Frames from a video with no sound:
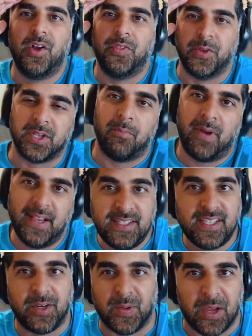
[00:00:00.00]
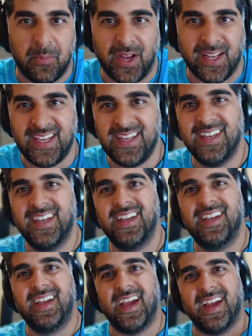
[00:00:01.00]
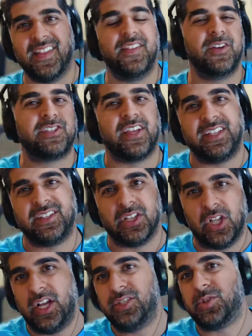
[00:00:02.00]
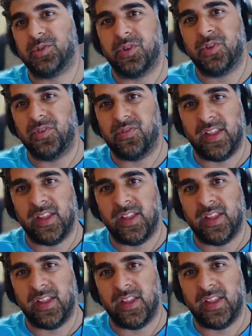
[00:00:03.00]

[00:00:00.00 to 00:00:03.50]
there's a mindset around money and then there's like the logical